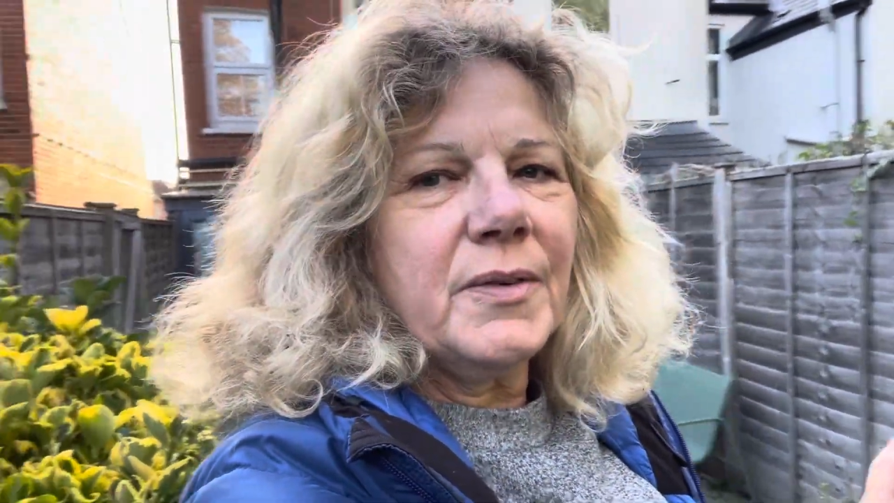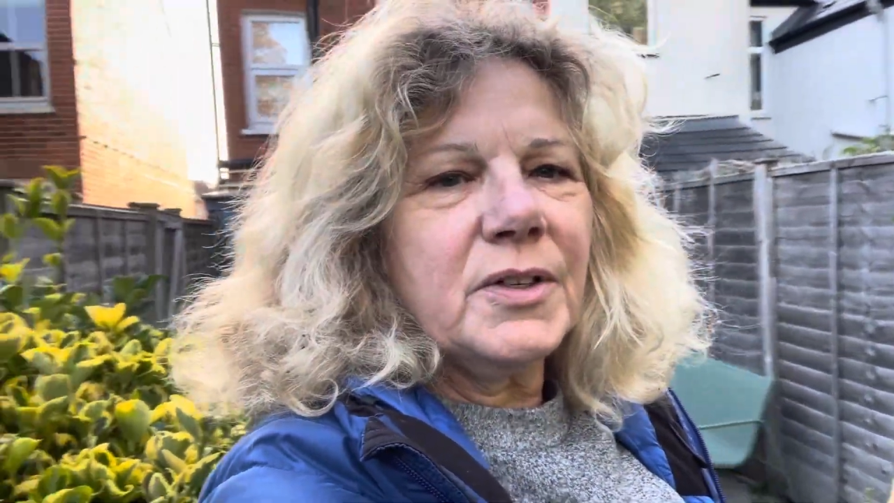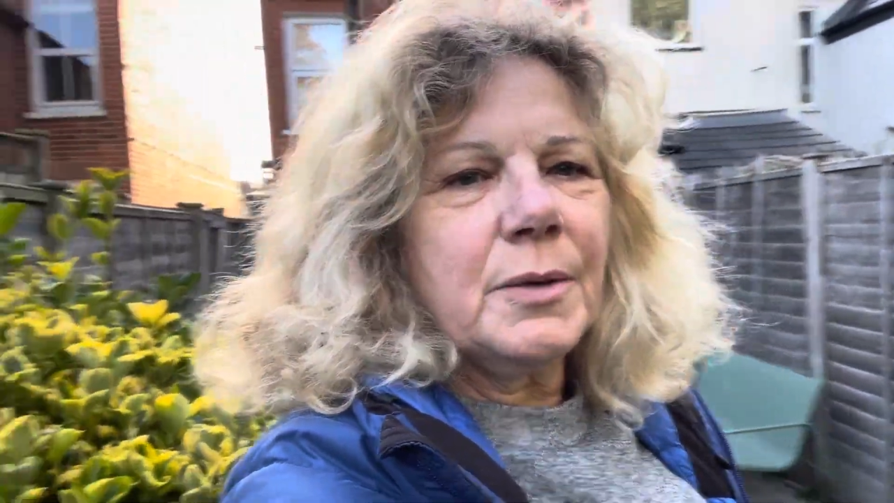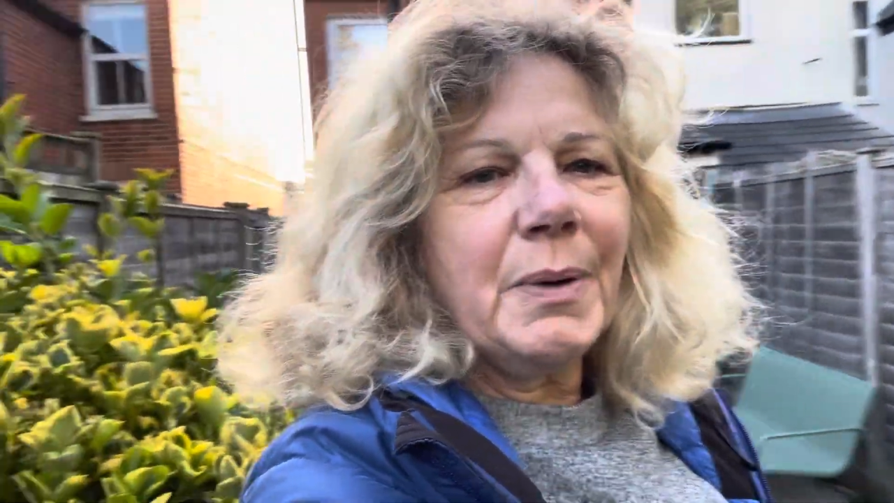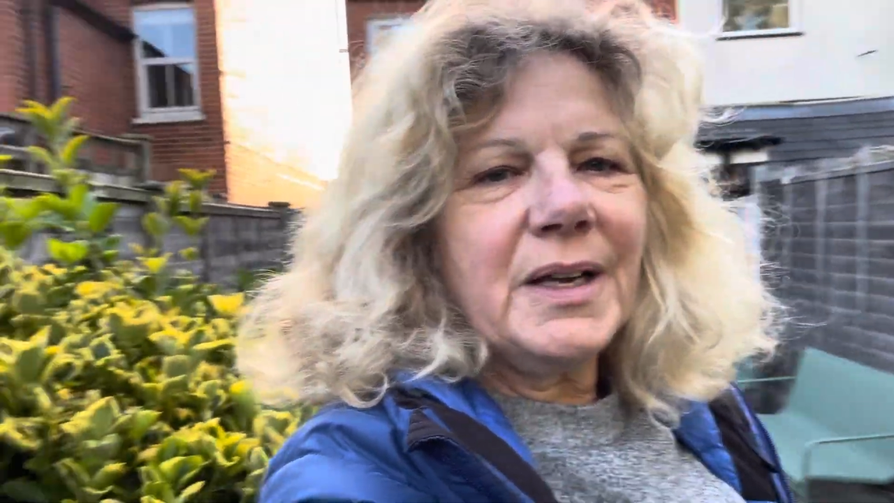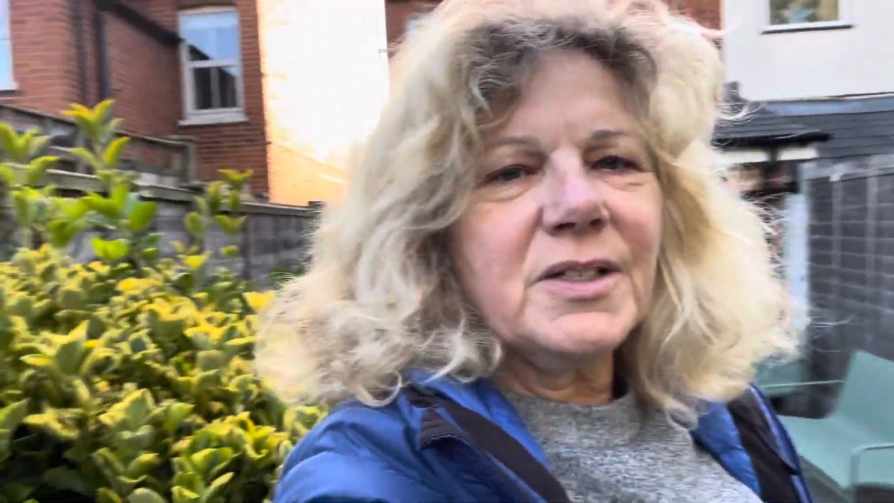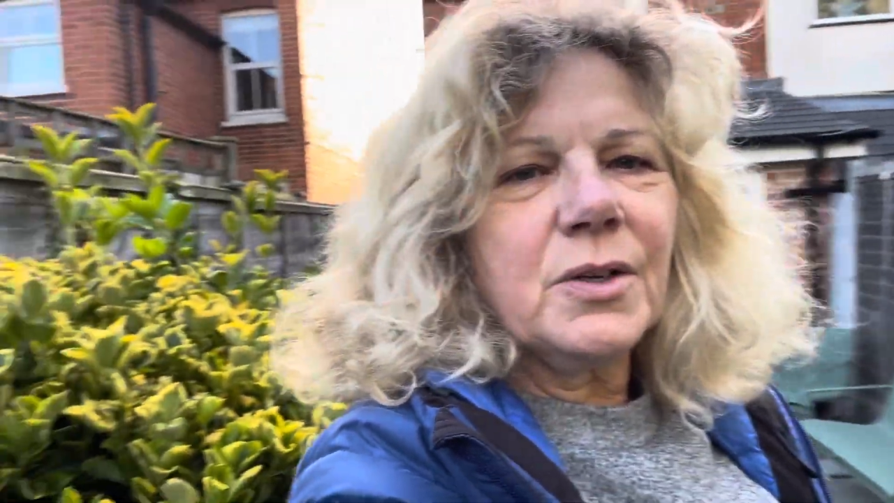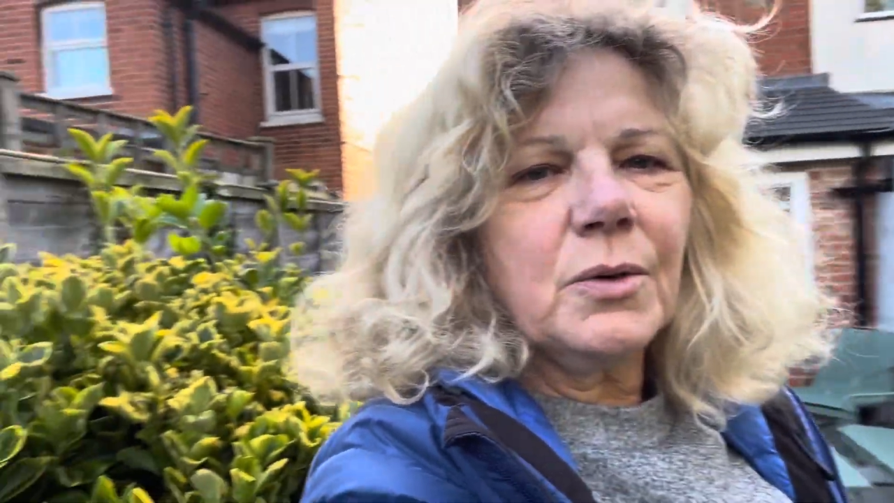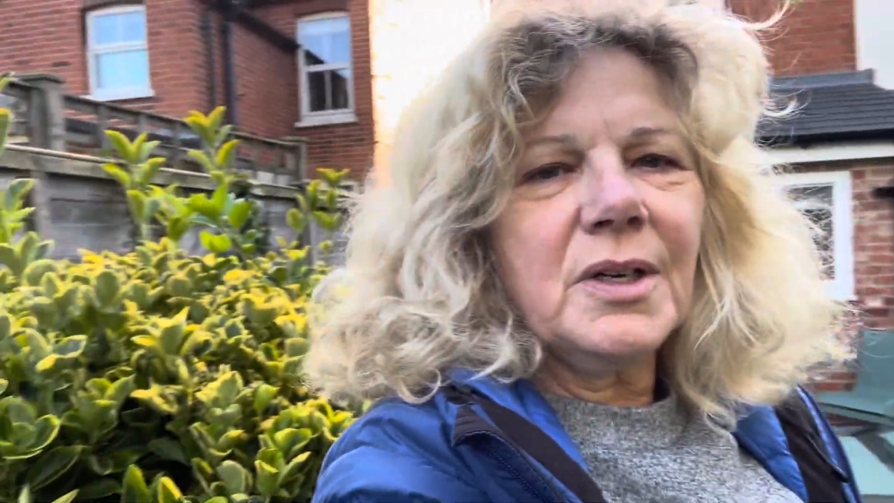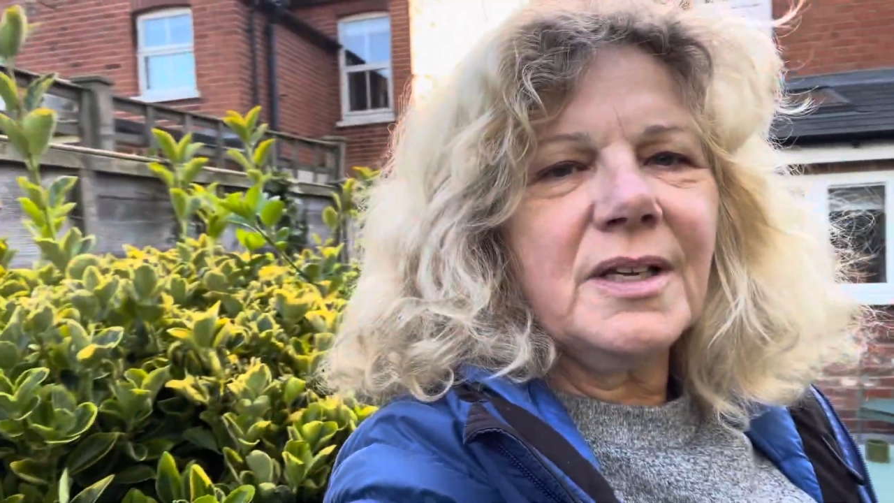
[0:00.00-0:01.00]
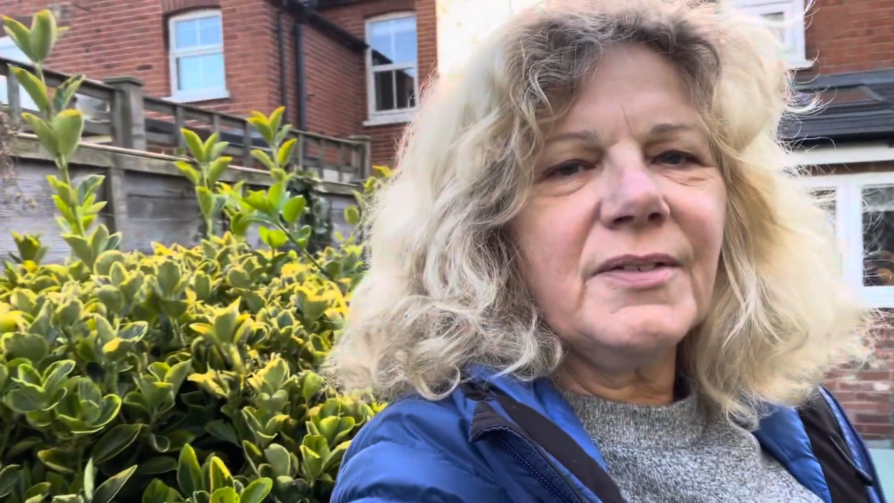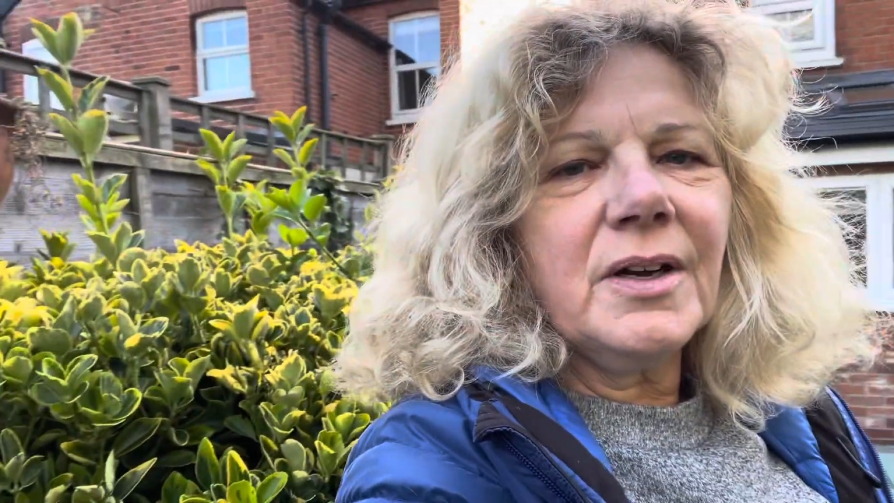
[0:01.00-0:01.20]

to paint it or leave it.